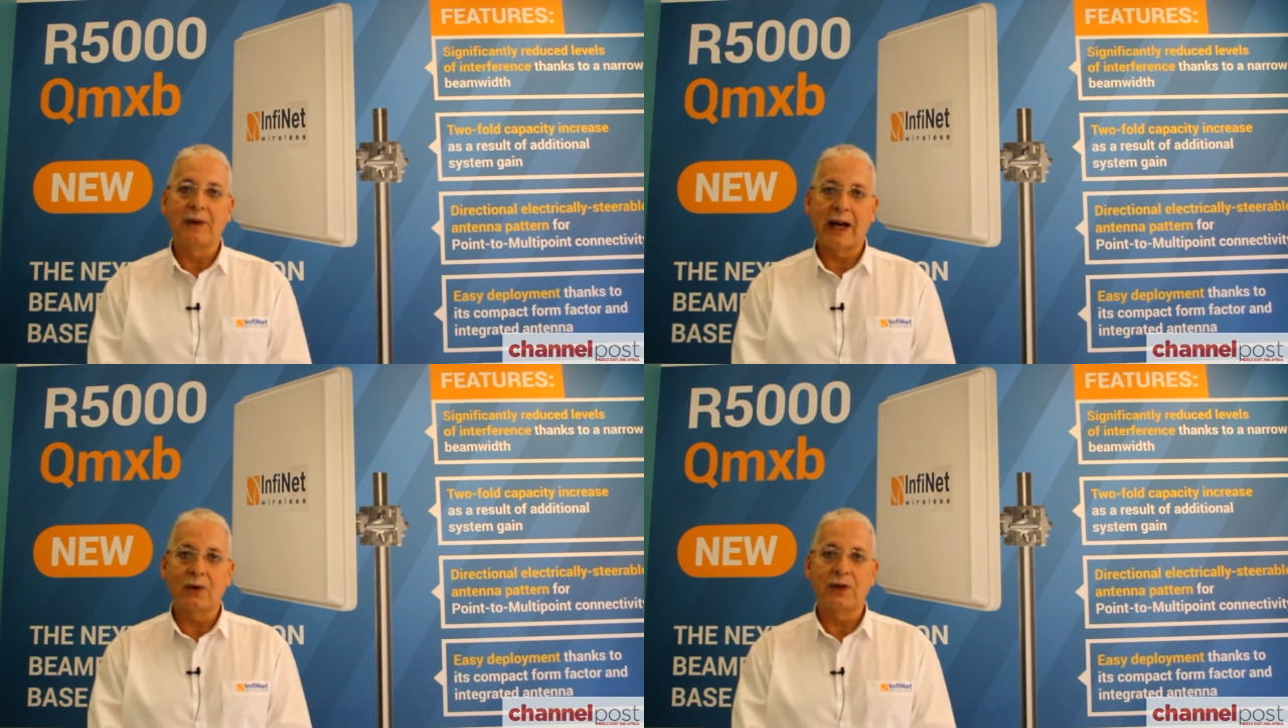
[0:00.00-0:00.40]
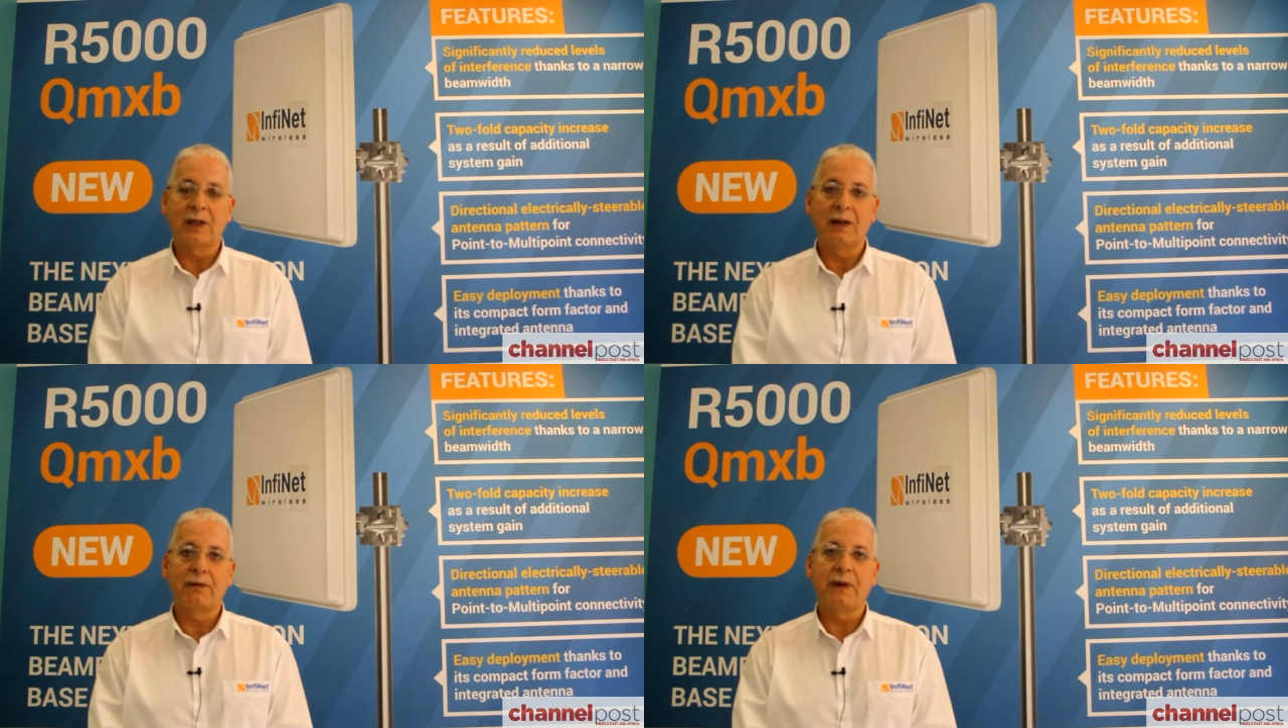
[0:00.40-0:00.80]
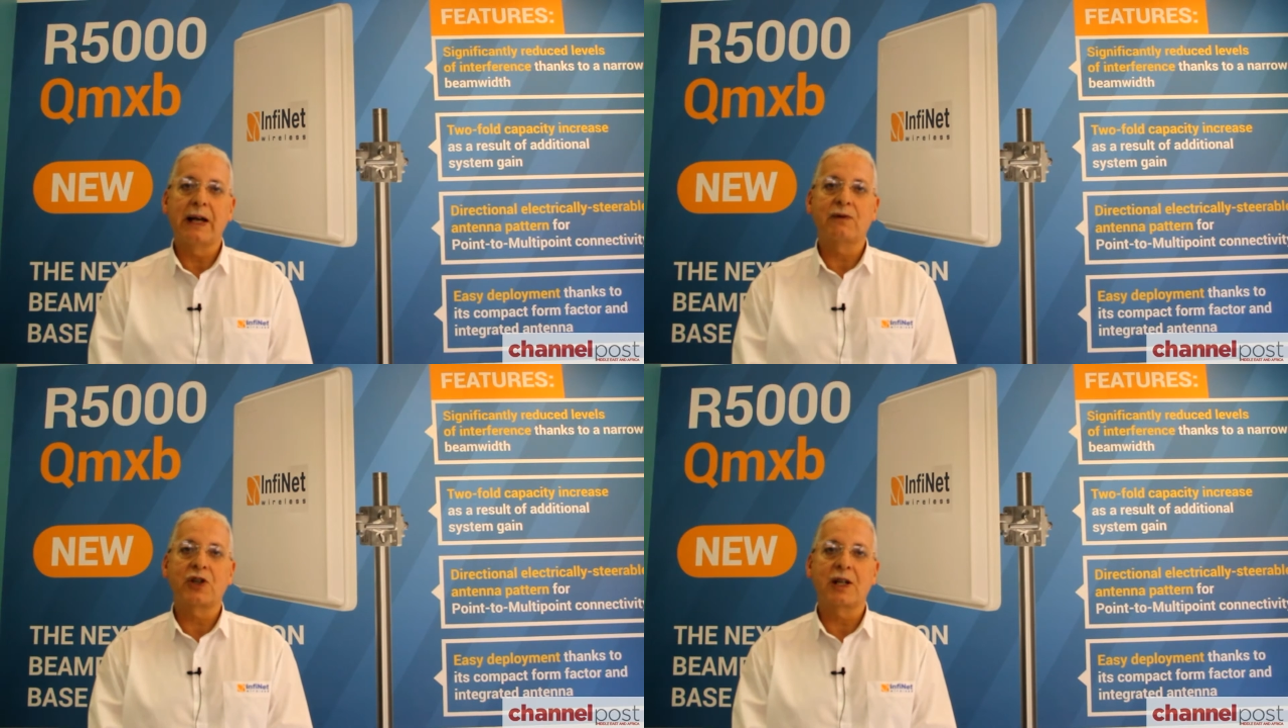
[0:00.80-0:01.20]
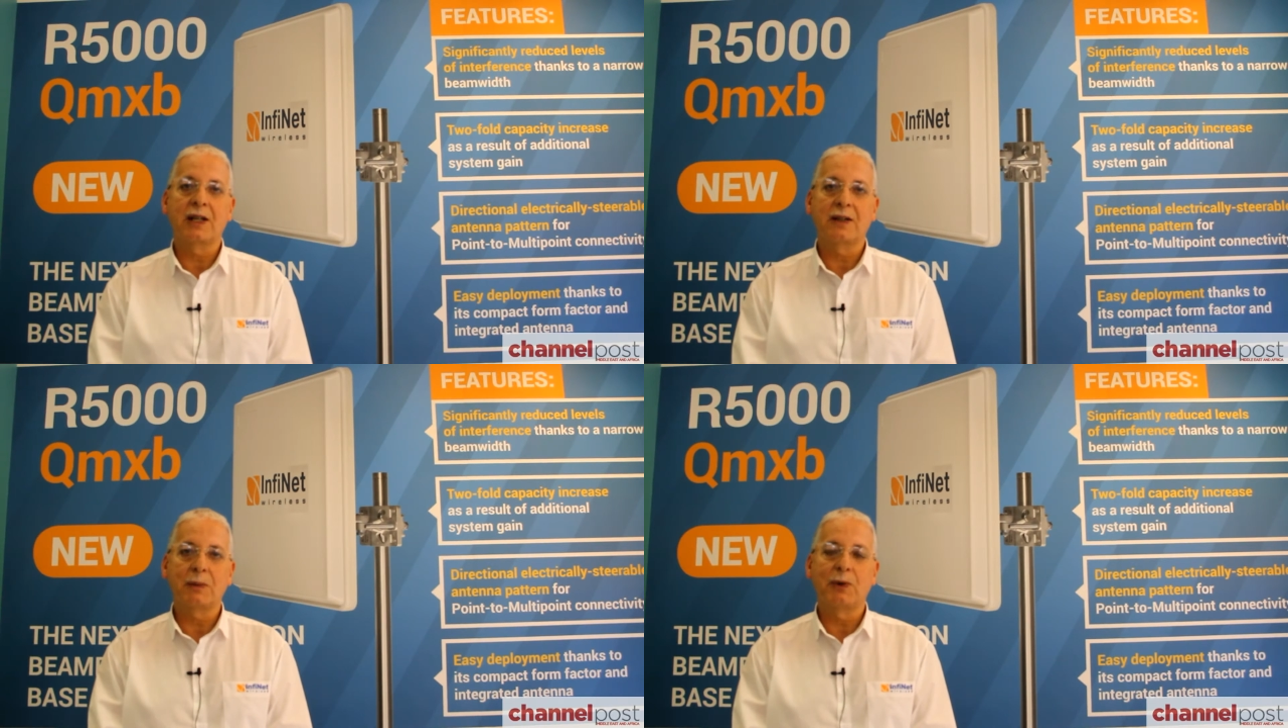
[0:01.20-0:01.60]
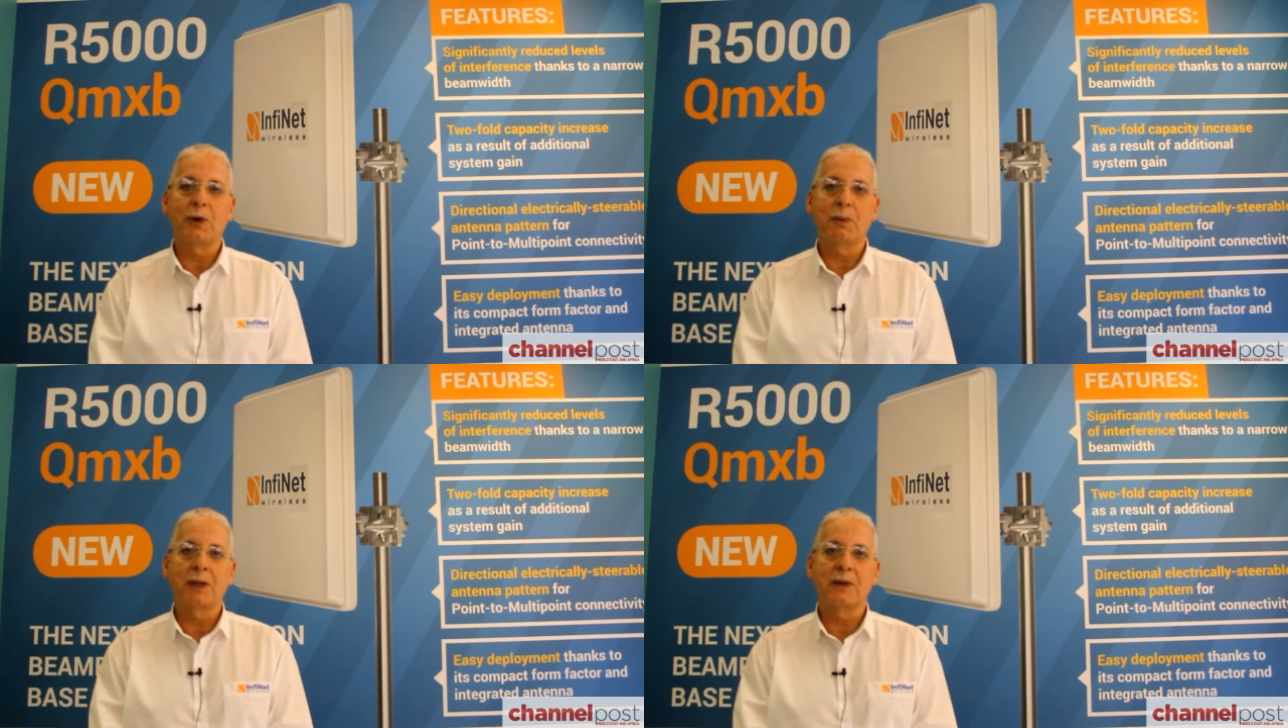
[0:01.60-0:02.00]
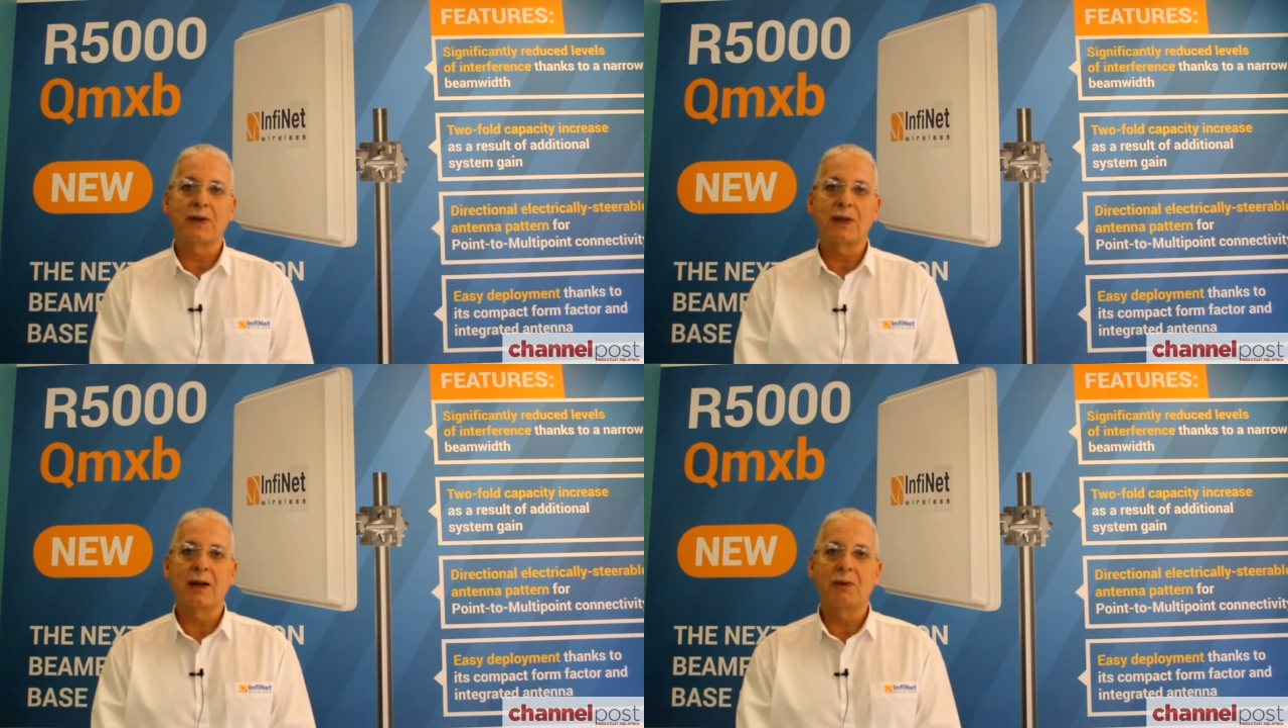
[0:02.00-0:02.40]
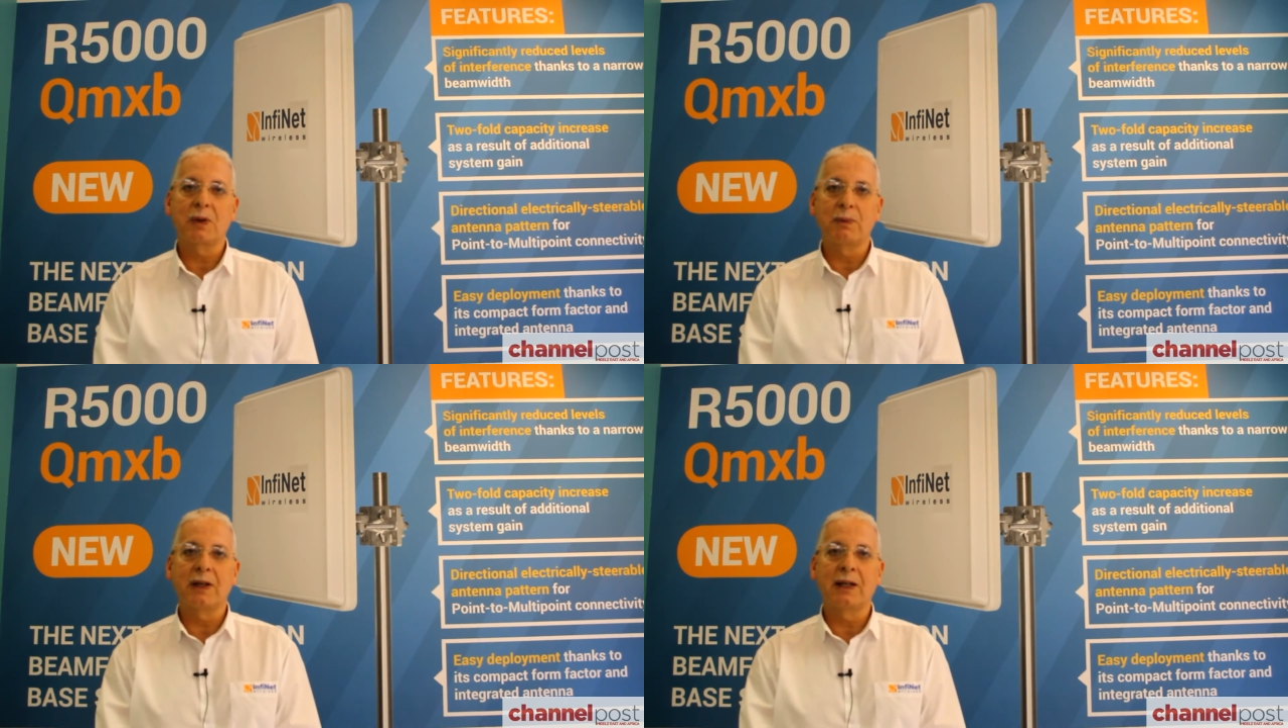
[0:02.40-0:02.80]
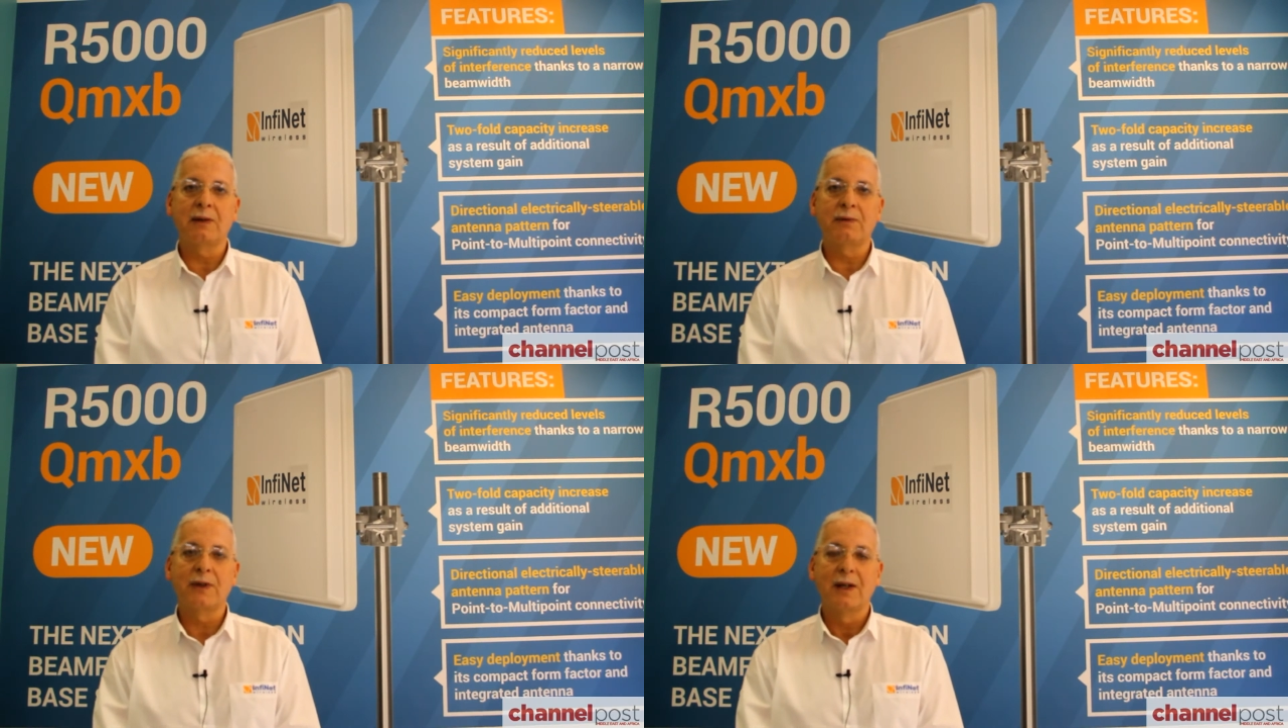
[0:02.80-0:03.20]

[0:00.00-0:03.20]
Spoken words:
IoT and 5G deployments, and we believe,